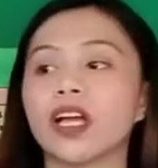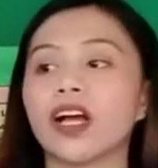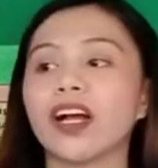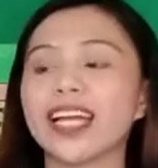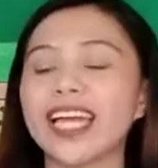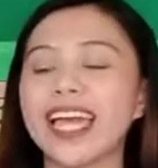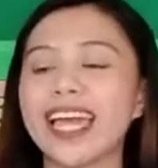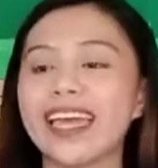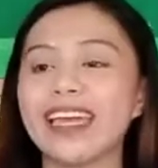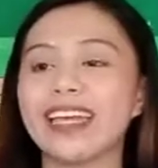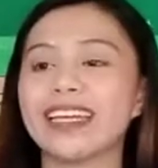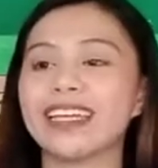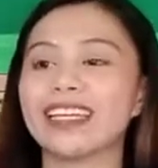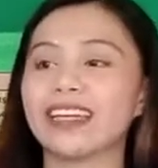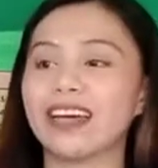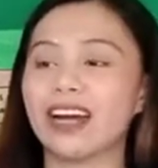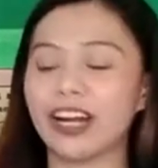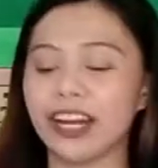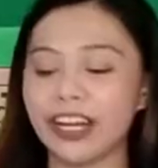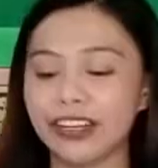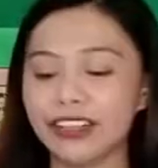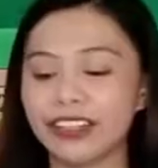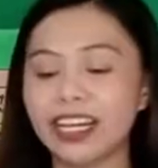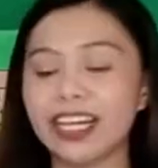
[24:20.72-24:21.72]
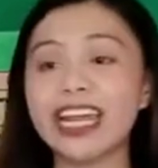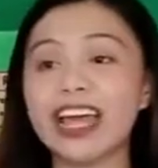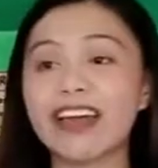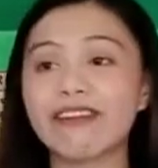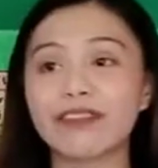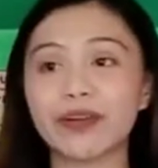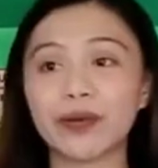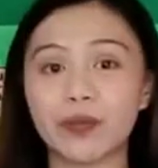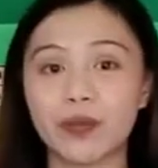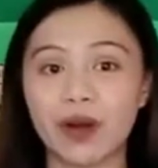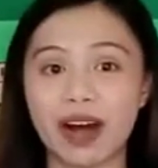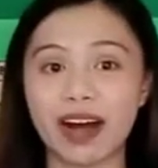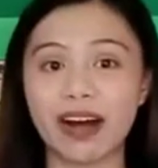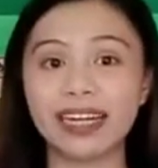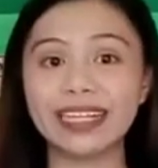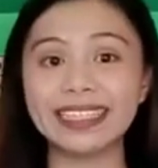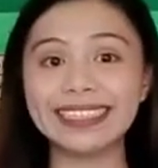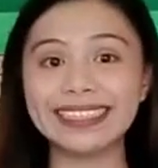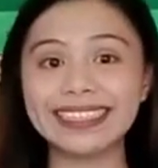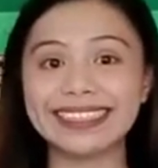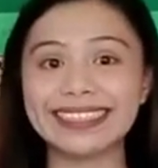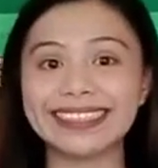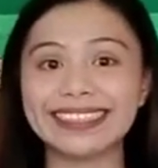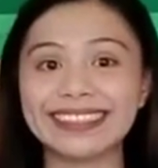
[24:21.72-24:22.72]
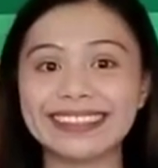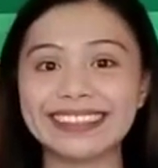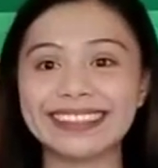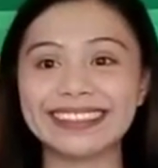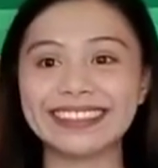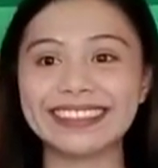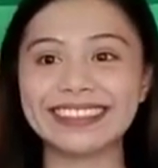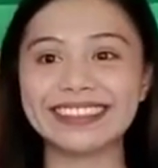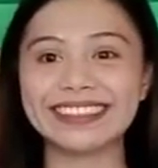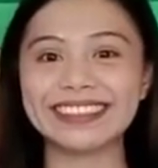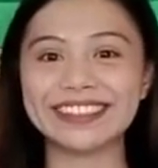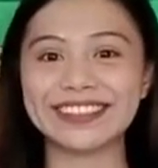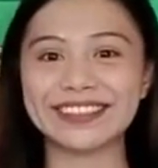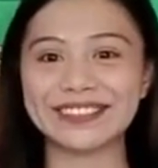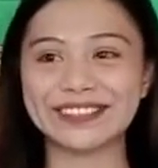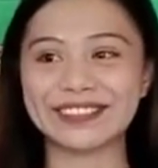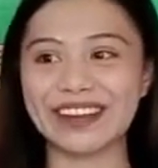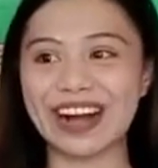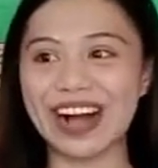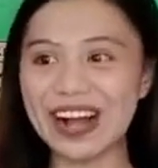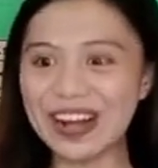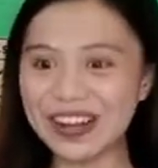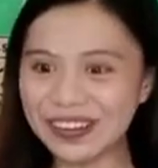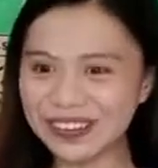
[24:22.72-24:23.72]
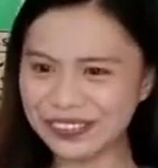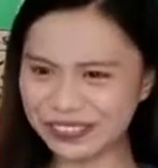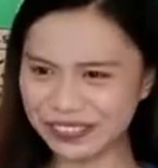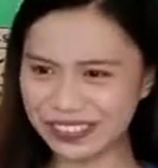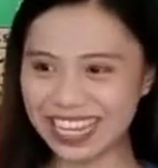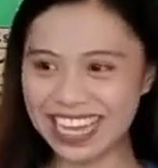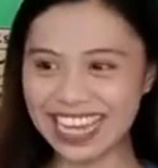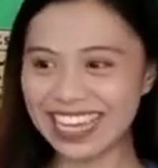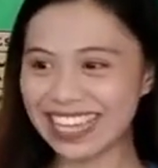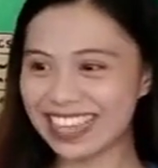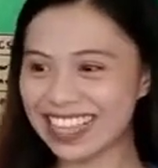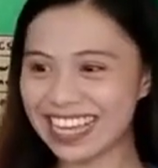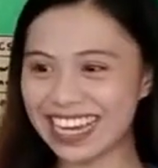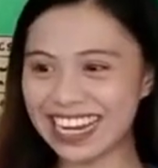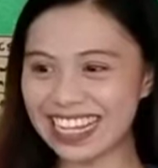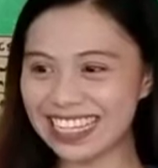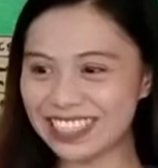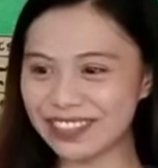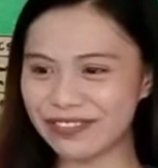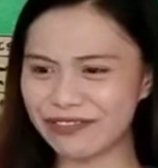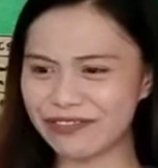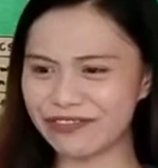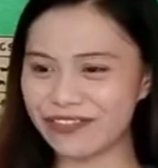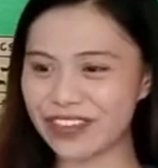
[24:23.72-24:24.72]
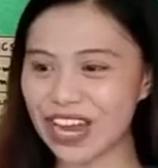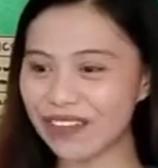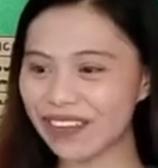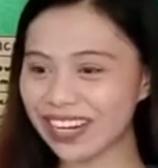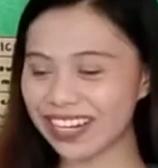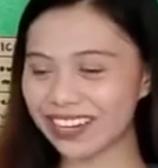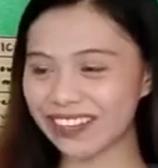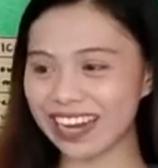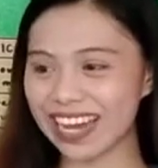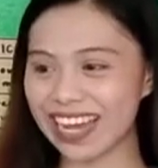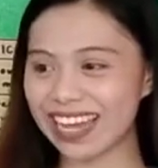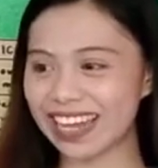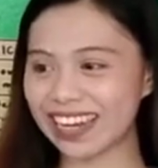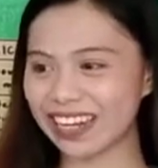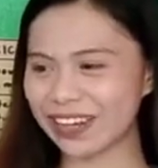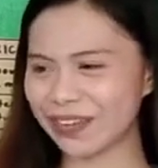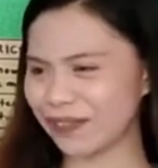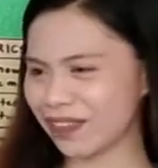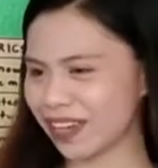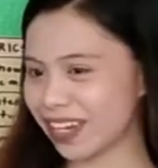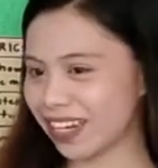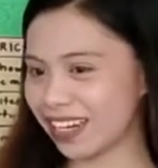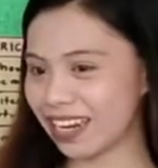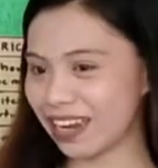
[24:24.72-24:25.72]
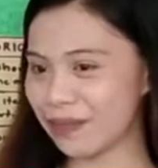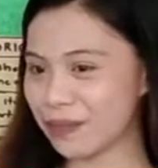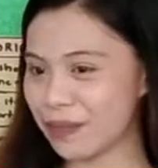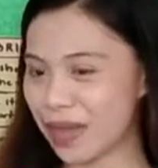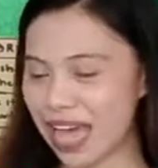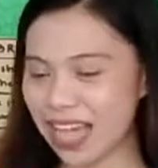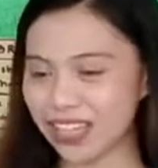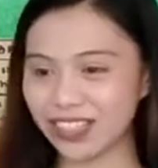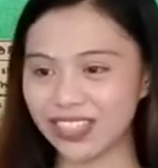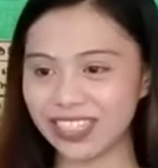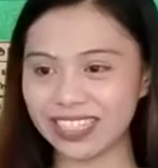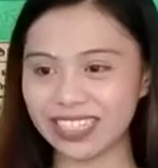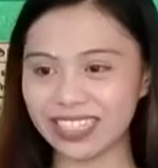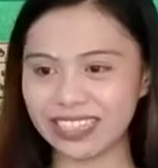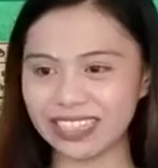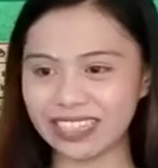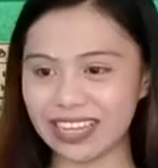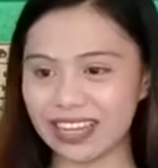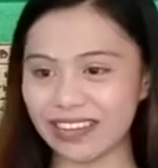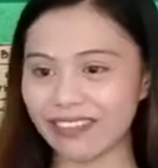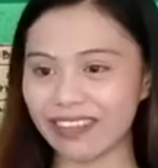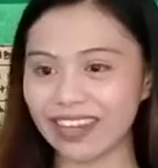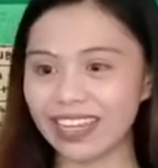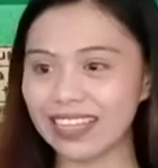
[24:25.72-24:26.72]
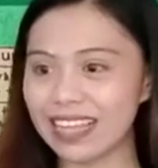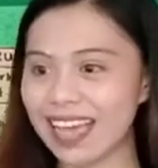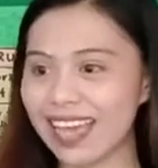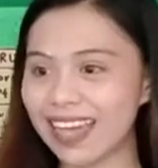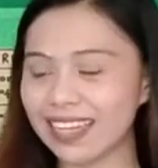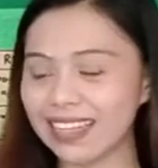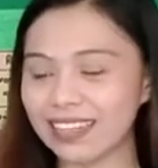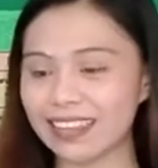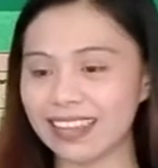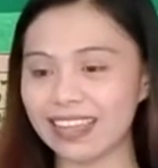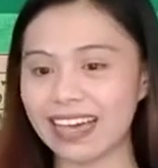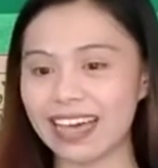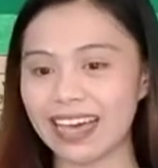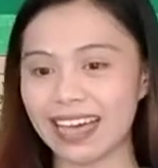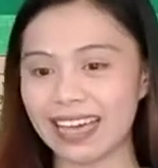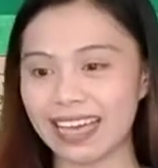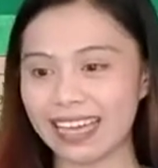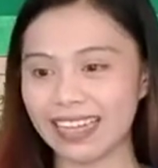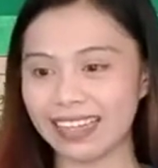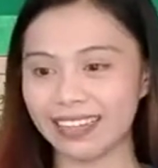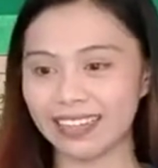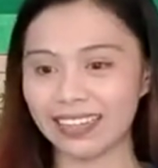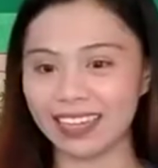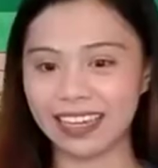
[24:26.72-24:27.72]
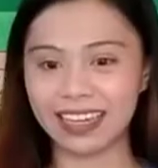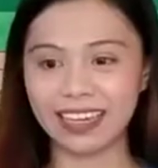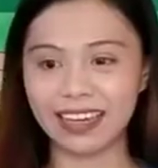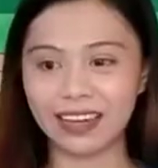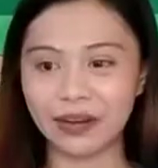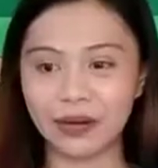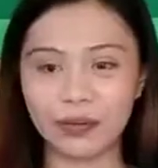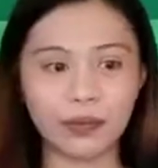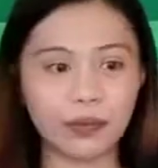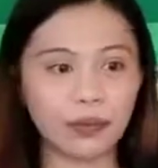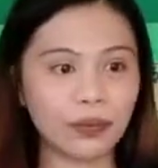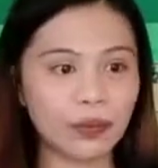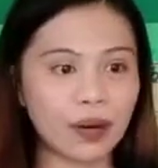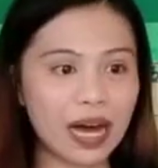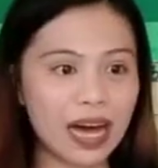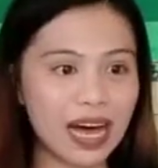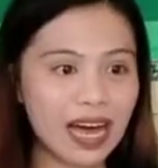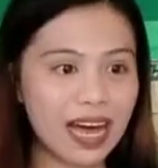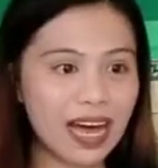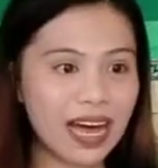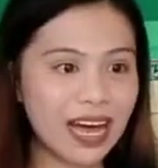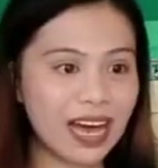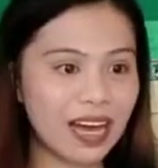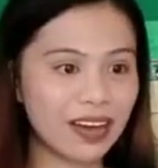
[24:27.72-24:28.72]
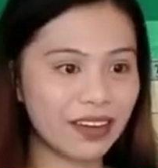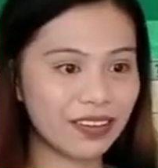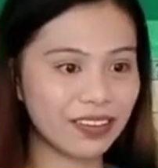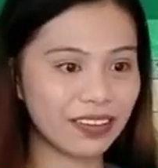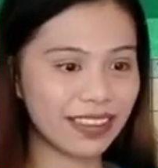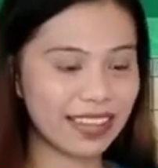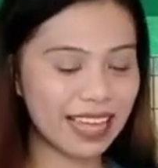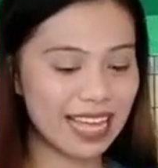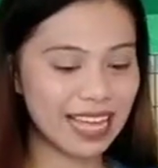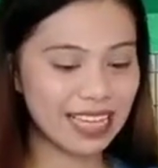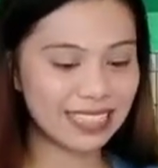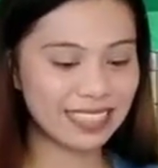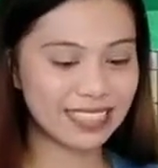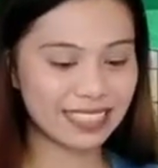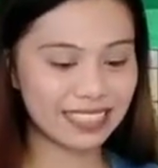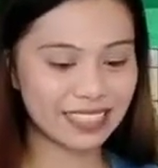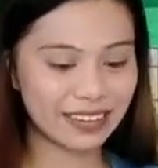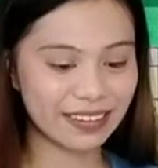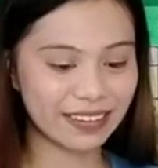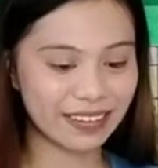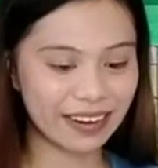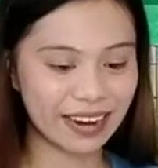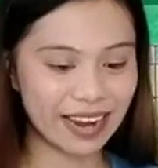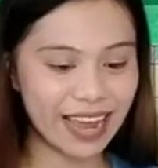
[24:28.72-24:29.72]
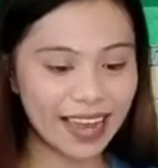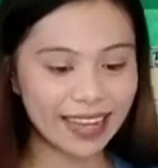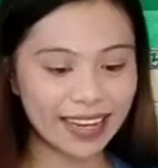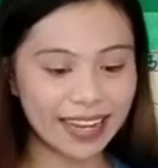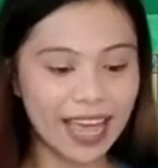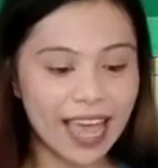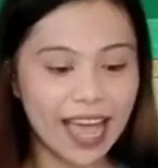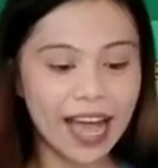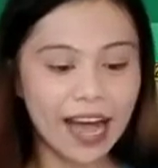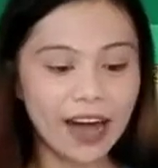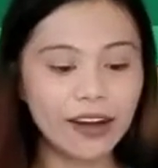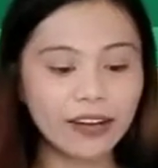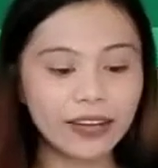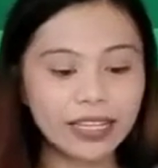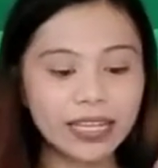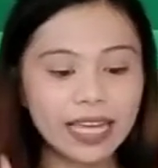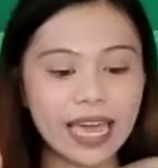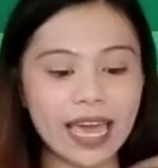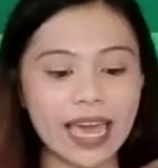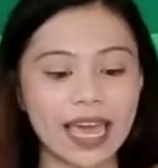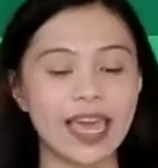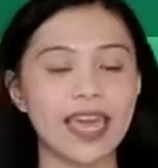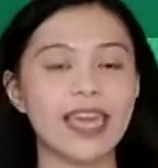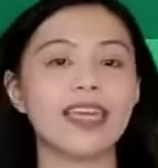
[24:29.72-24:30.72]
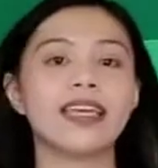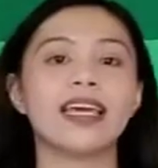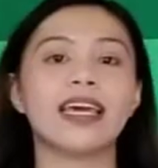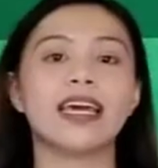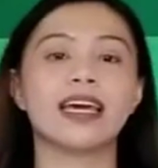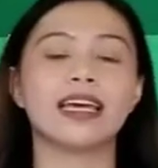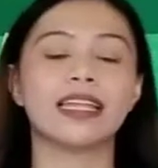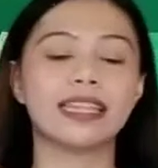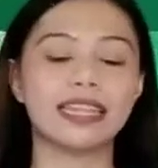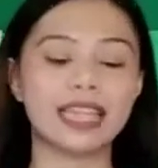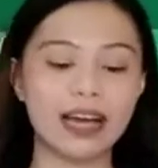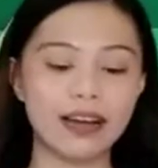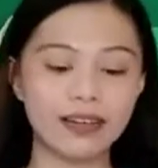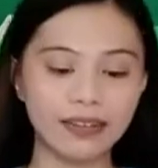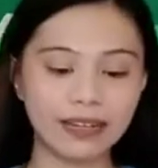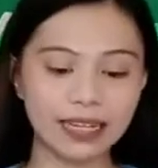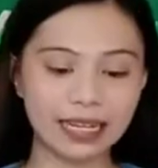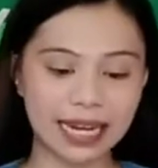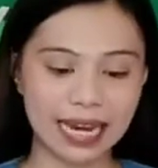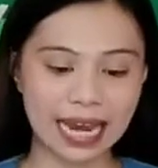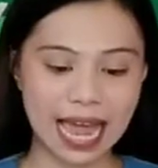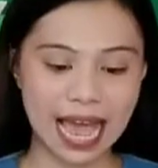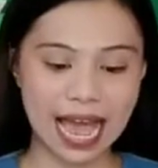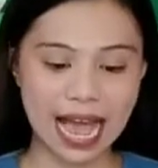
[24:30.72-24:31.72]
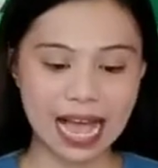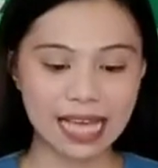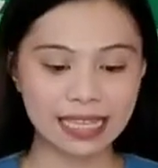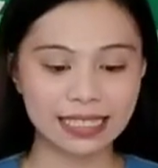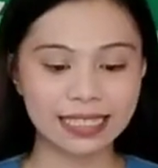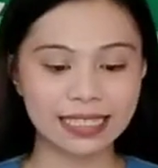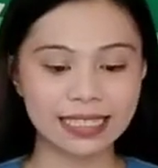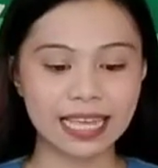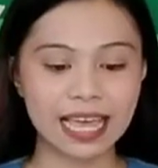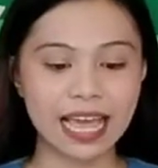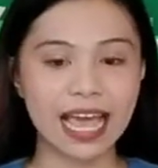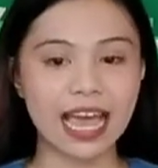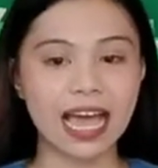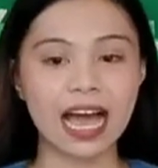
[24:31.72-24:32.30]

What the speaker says: Okay, are you done, everyone? Wow, that is very creative and imaginative. I like that. Wow, that's great. Okay, now class,